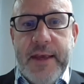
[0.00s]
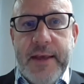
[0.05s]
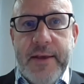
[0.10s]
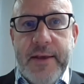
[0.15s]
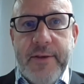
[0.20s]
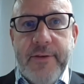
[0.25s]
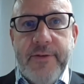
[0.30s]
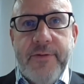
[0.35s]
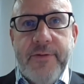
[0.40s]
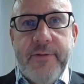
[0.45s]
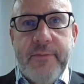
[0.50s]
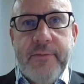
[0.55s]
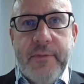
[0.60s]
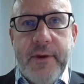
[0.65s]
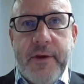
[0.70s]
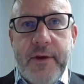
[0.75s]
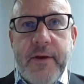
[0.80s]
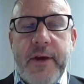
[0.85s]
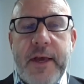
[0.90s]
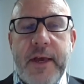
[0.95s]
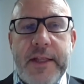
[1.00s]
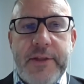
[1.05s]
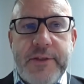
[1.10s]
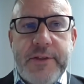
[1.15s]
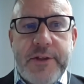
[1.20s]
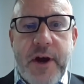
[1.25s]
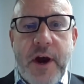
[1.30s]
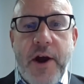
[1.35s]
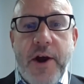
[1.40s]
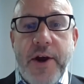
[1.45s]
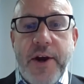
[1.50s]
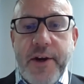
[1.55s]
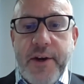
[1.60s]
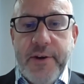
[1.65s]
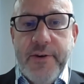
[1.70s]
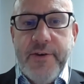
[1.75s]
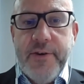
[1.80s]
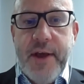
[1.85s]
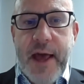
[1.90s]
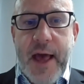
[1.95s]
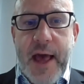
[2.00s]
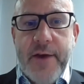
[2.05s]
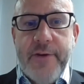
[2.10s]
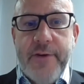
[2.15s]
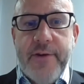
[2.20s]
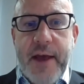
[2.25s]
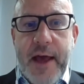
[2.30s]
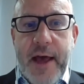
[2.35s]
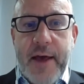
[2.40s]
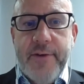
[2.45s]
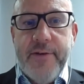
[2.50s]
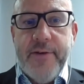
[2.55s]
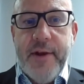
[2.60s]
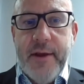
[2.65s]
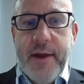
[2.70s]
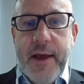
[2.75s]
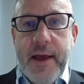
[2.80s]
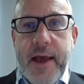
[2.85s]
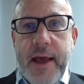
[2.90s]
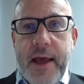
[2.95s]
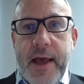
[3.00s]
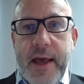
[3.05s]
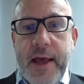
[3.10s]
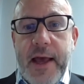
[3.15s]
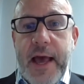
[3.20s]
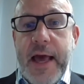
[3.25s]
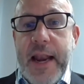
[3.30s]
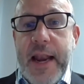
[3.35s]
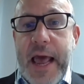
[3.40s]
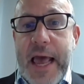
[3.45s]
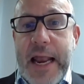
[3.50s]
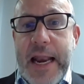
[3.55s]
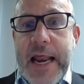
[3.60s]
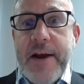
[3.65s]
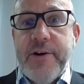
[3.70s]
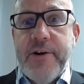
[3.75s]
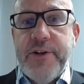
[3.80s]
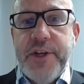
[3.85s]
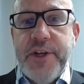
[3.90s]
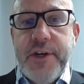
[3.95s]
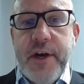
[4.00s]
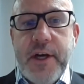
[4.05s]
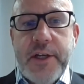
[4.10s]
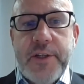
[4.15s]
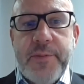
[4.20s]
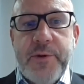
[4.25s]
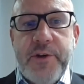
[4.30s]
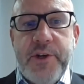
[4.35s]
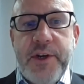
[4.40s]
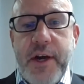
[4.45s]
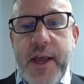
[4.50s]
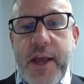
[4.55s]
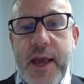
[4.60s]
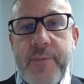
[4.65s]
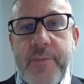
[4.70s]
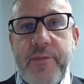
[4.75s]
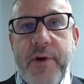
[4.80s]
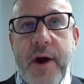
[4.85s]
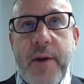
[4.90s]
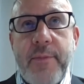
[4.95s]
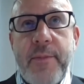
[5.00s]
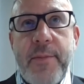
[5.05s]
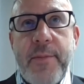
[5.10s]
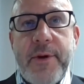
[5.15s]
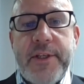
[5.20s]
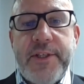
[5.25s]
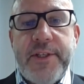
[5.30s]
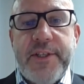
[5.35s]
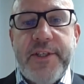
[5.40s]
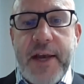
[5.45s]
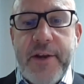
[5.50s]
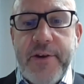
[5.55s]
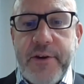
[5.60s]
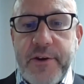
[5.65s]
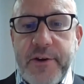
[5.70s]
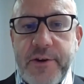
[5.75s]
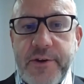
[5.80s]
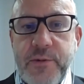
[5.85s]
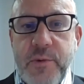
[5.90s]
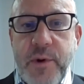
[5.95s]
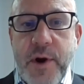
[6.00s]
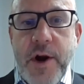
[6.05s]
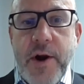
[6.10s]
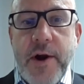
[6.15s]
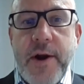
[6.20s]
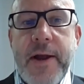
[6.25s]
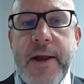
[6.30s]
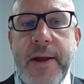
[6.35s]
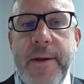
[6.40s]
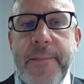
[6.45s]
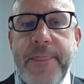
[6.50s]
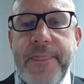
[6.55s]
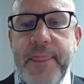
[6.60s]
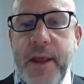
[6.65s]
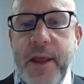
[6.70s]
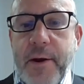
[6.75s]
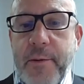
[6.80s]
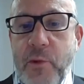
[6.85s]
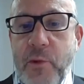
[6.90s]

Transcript: is targeted at energy costs particularly, and probably sectors where they're